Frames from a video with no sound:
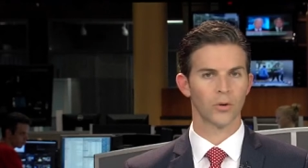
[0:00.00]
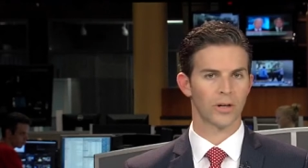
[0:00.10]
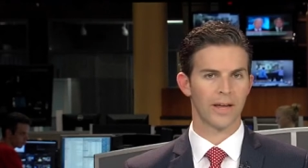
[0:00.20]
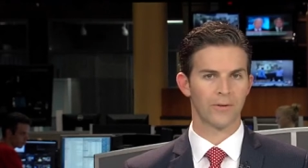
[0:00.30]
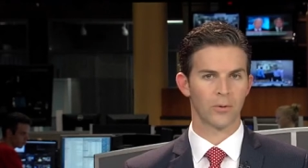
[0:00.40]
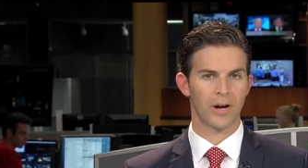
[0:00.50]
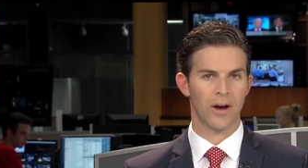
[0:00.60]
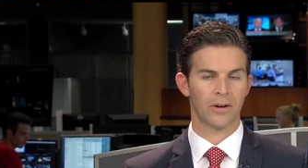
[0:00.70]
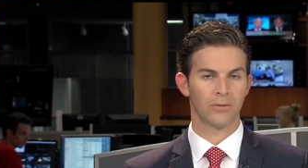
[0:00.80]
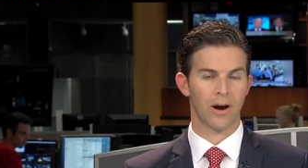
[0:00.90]
New at eleven,
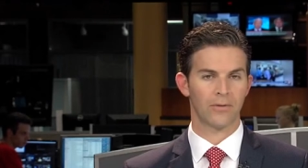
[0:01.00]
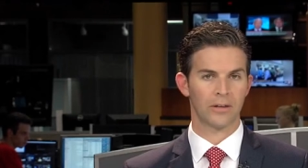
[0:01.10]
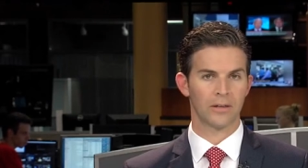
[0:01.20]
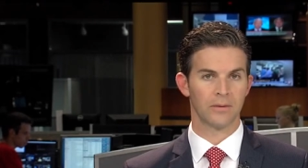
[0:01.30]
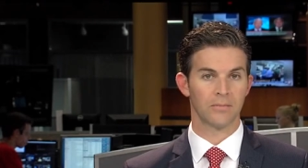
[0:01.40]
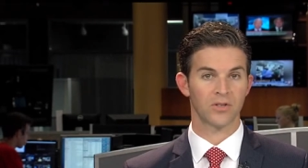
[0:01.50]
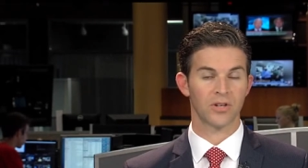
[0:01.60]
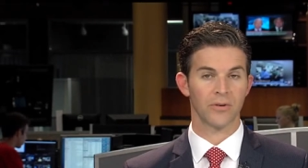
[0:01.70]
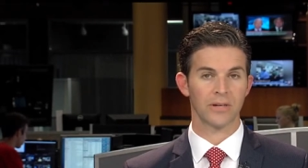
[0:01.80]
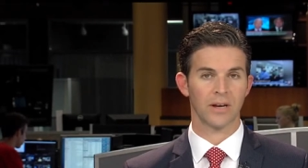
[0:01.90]
we're now unraveling the
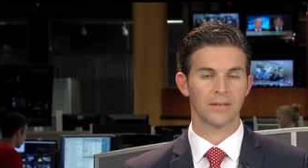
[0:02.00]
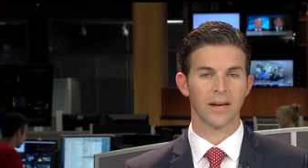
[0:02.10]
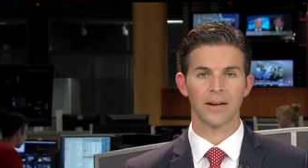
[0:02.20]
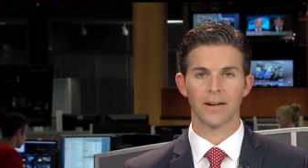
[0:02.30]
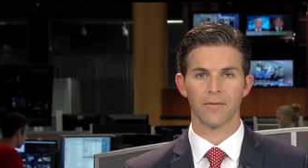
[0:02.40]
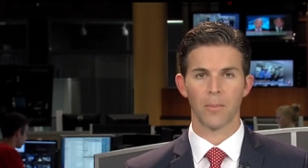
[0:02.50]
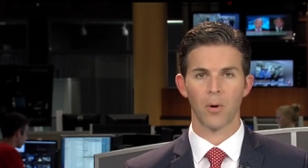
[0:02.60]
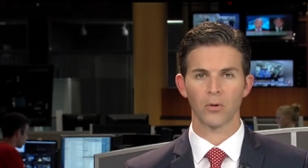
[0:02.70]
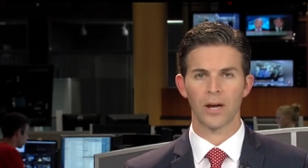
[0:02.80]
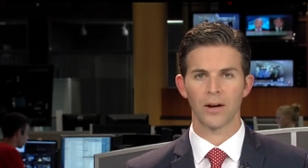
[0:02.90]
mysterious identity of
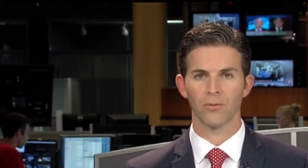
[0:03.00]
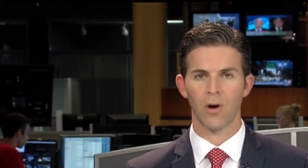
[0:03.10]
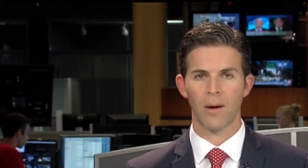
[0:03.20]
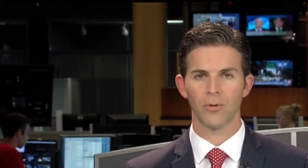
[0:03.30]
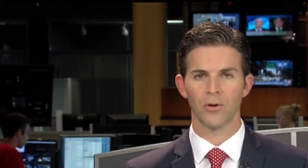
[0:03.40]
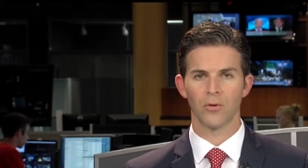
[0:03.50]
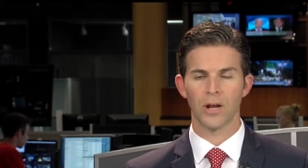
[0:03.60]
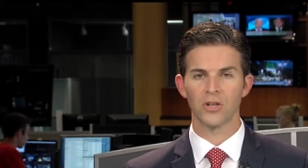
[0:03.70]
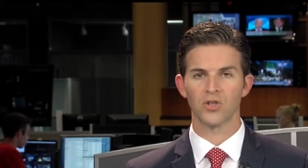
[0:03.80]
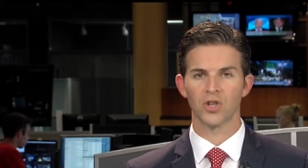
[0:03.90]
a Polk County robber
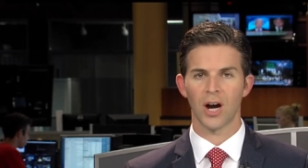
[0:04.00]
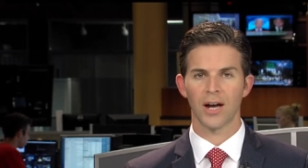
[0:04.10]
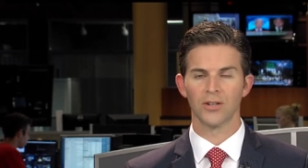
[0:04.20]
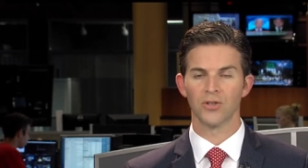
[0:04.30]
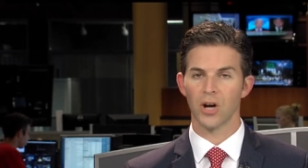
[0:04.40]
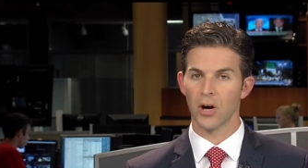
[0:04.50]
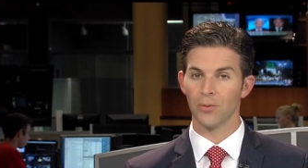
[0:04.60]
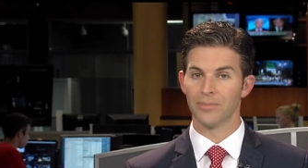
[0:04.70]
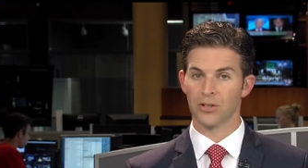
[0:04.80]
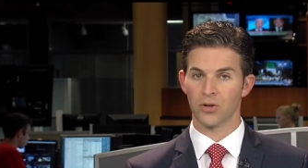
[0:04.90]
known as John
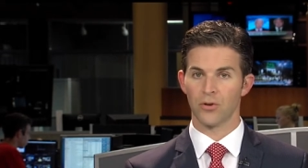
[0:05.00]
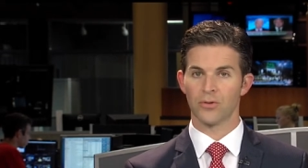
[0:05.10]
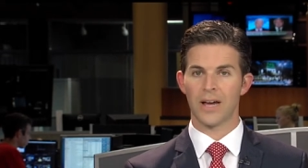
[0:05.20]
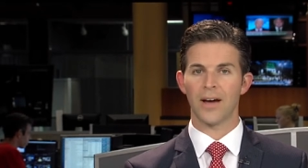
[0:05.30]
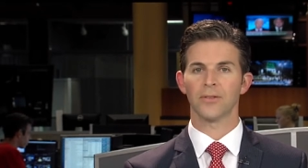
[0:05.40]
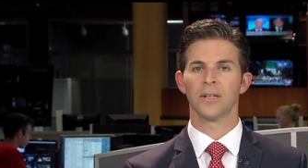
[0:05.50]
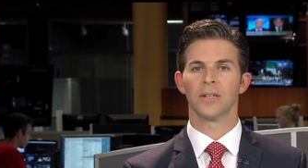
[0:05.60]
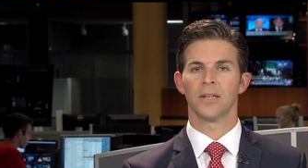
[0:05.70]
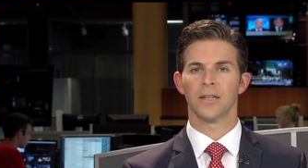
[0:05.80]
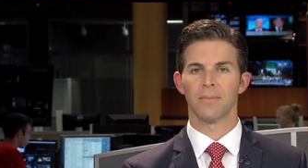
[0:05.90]
Doe. It turns out
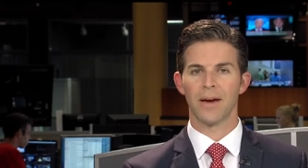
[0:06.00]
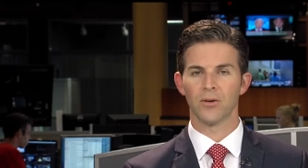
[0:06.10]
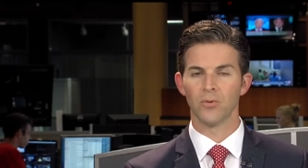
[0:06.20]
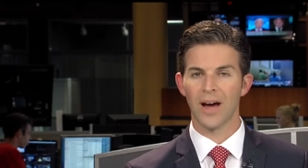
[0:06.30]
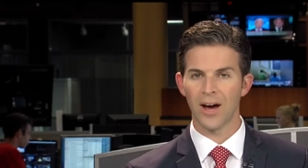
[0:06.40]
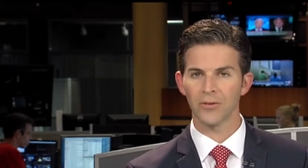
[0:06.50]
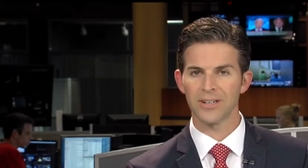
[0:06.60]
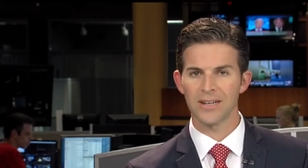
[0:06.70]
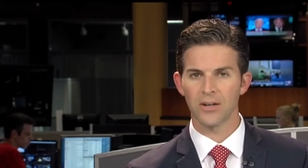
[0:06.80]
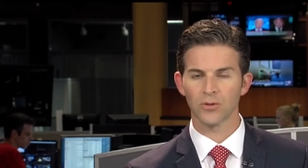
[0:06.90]
the man who
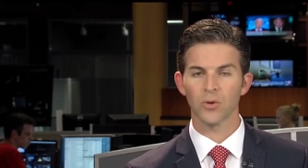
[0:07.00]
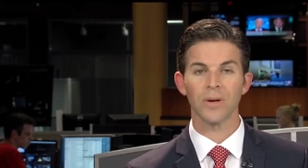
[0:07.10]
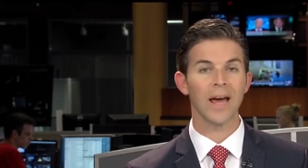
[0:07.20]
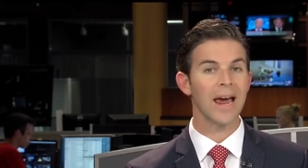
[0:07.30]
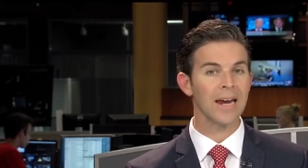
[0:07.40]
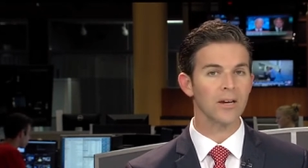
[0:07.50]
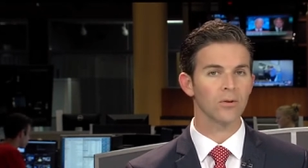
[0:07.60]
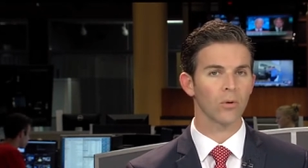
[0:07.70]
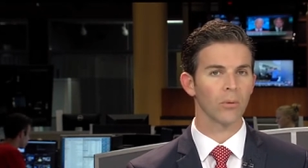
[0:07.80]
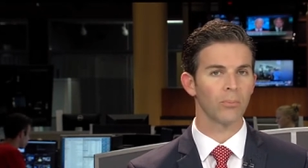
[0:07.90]
held a needle to an
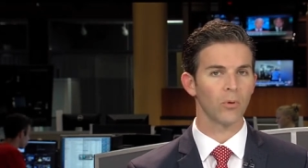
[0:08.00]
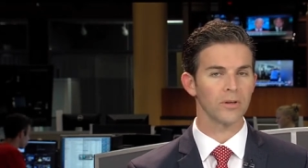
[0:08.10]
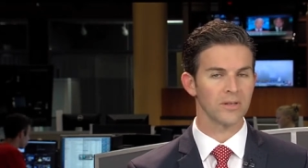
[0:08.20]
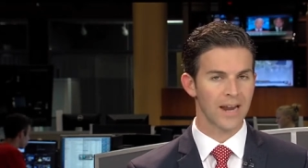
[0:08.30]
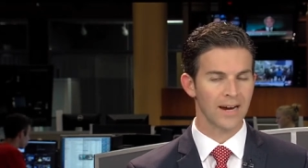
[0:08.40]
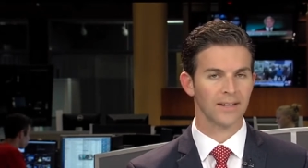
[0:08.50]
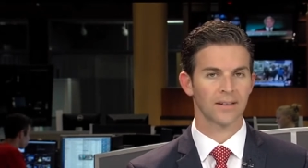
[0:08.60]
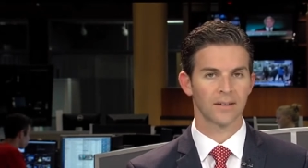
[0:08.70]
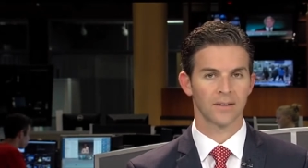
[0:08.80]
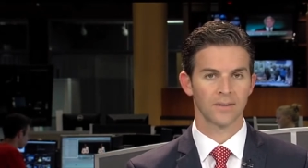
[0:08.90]
eight-year-old boy's
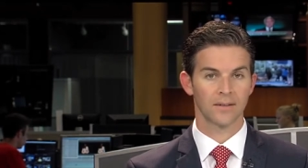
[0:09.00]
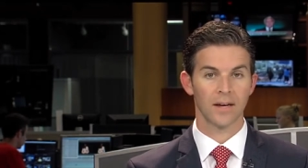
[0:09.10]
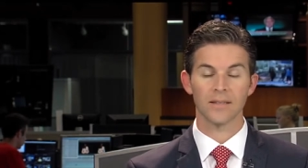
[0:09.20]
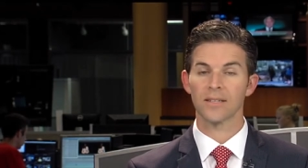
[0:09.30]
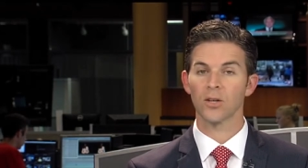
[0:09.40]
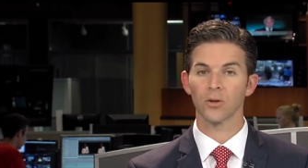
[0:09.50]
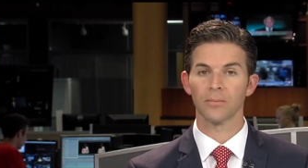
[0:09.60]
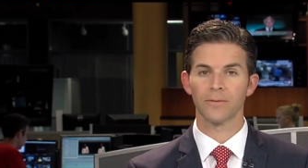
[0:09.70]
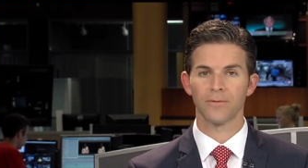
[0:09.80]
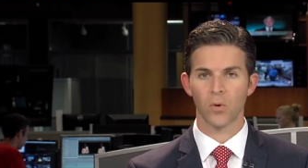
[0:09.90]
neck has
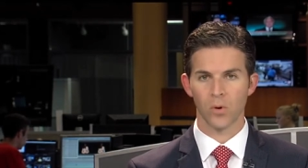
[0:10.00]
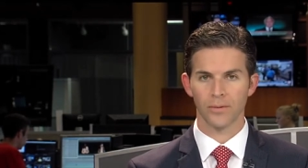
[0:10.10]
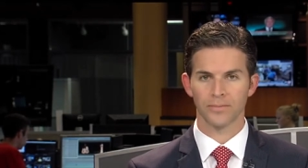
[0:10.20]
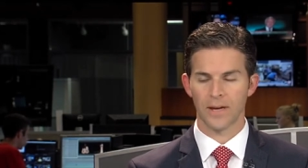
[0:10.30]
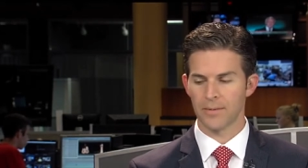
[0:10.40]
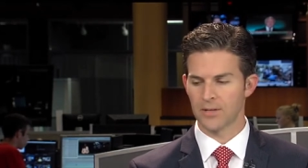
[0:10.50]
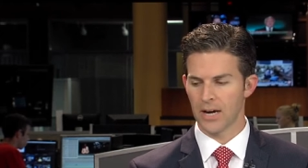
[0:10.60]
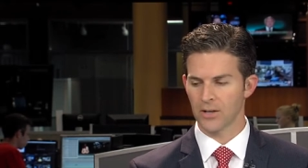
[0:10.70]
killed before. A B C